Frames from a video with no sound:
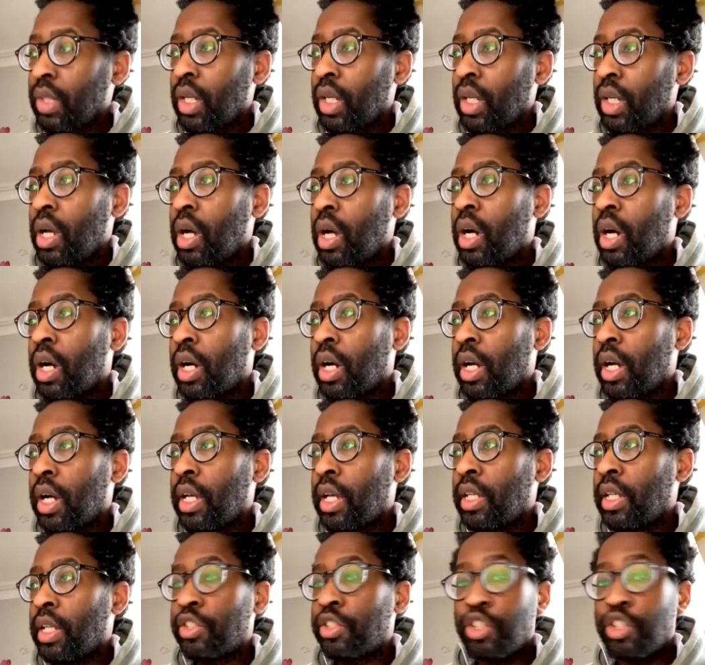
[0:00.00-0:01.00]

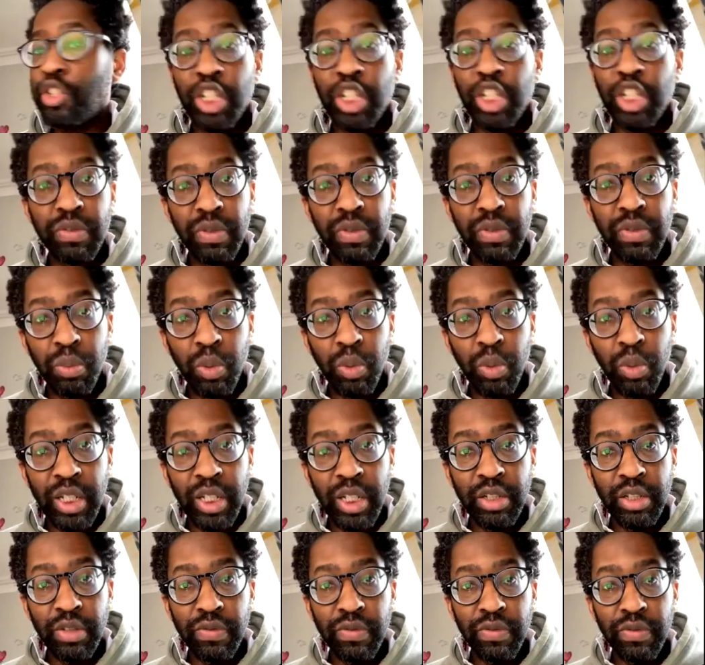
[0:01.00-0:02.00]
I suggest for them
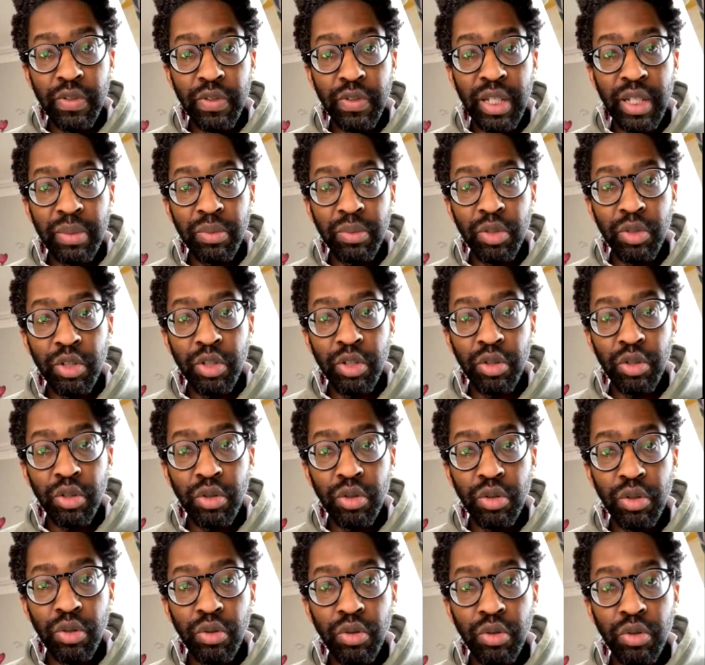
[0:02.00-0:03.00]
ways for them
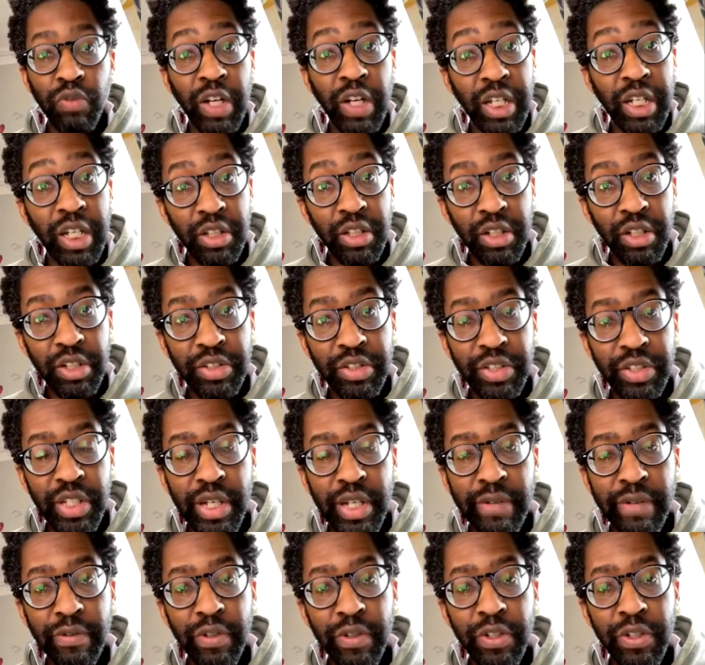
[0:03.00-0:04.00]
to recognize the
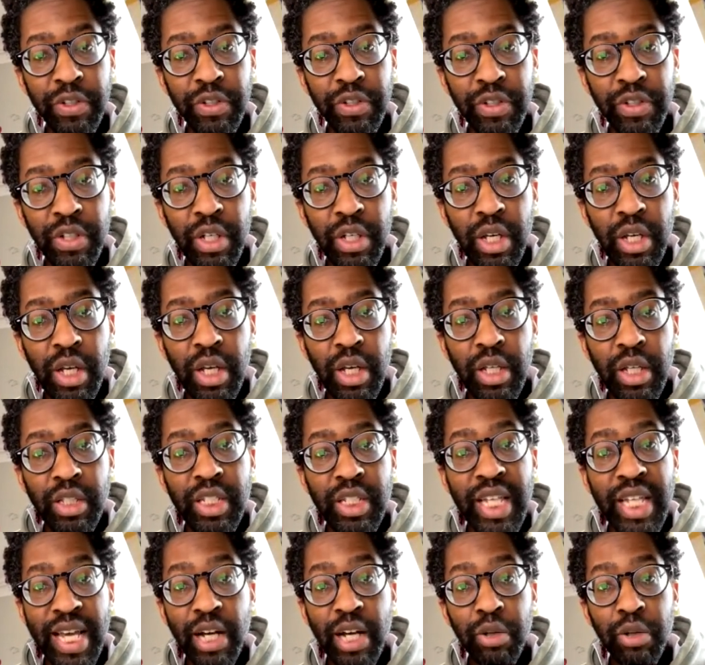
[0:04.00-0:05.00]
errors, to
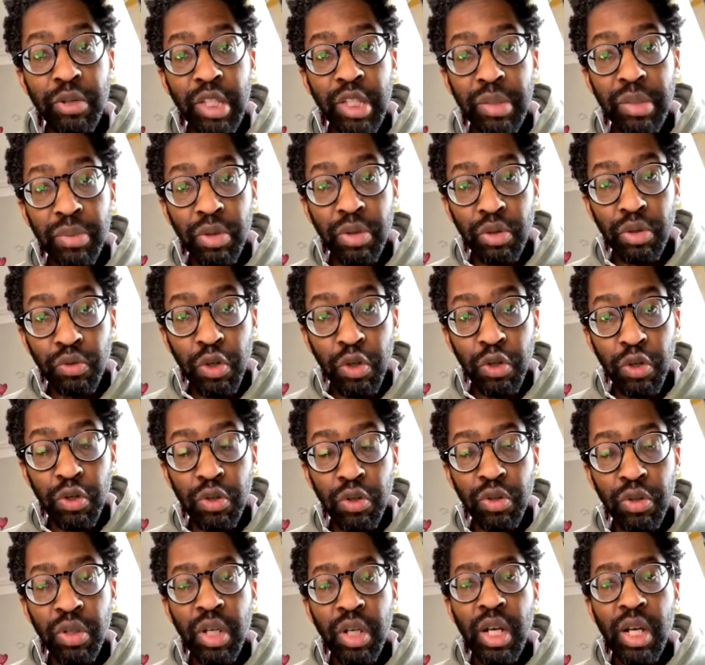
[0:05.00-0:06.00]
help them
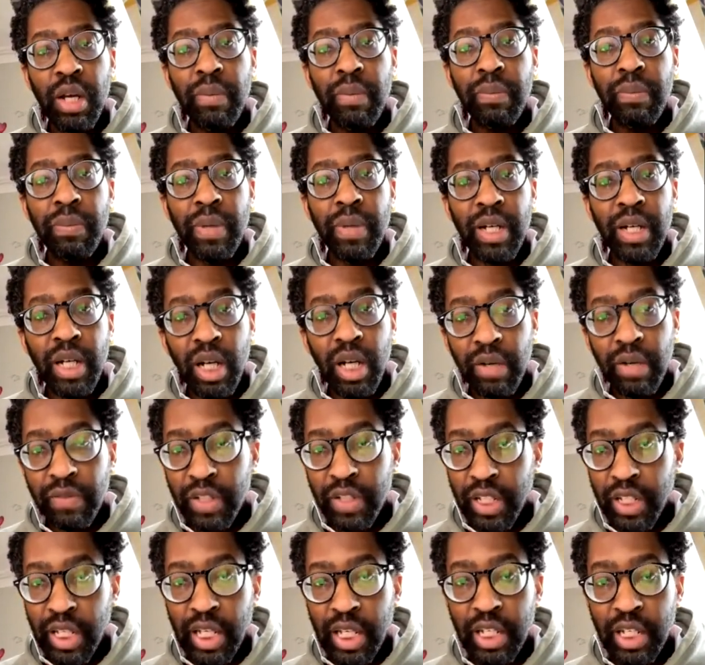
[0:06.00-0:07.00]
through. But I've had
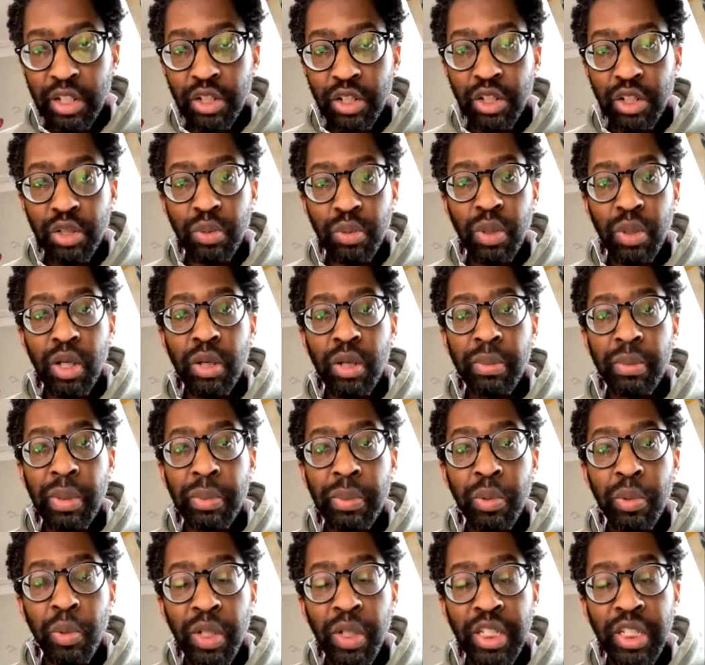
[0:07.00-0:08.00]
occasions where I
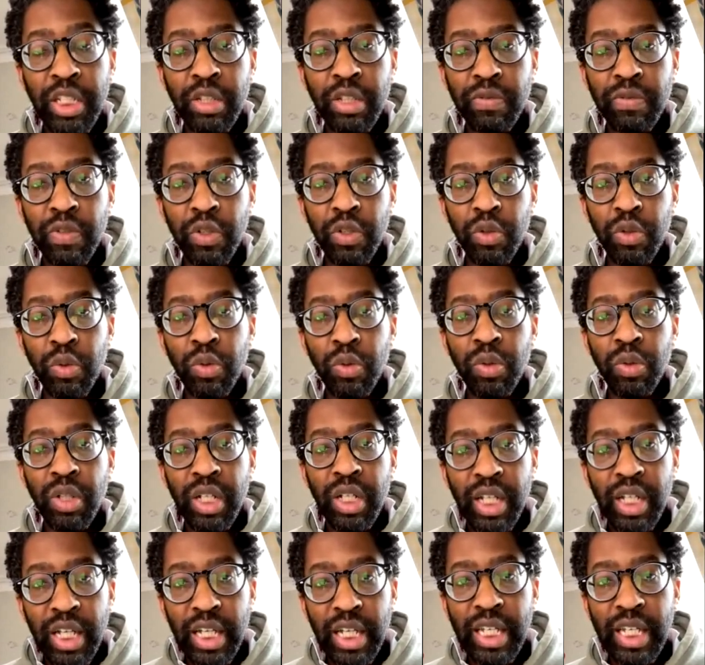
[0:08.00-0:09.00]
remember one individual,
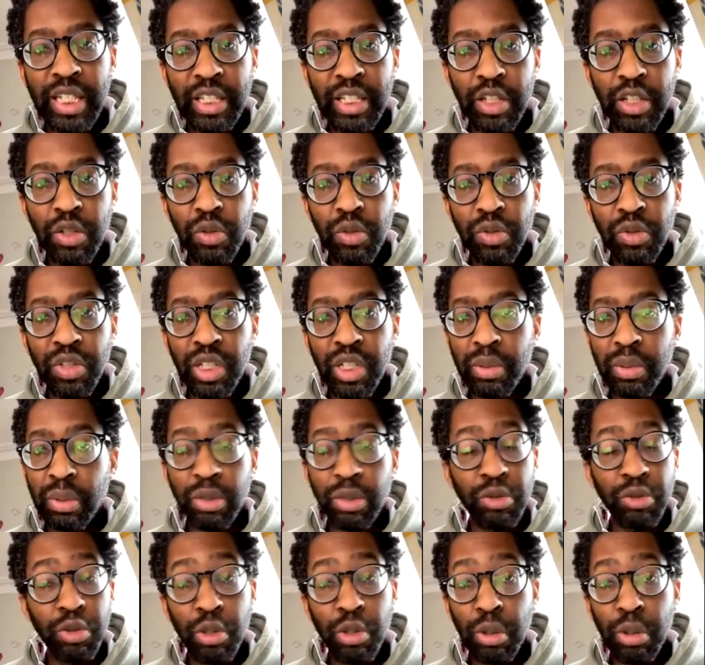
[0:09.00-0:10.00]
he did not see what he
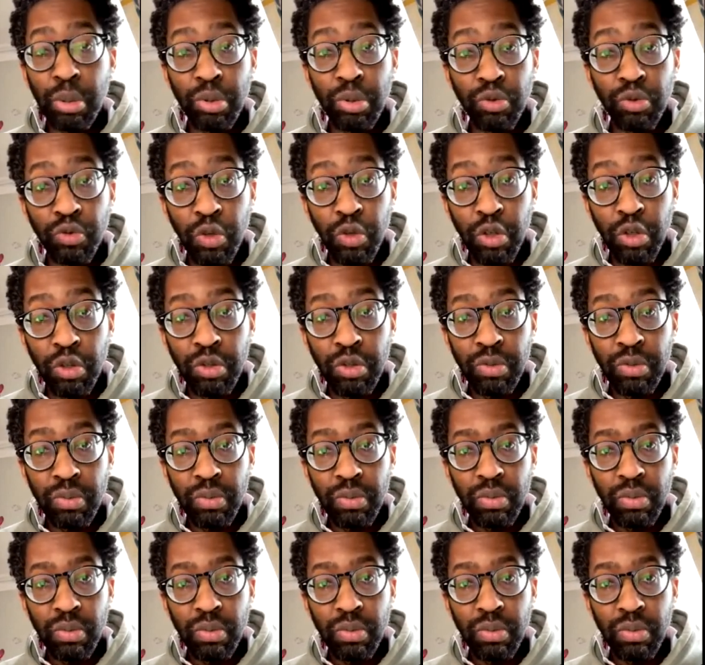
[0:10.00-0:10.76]
was doing was wrong.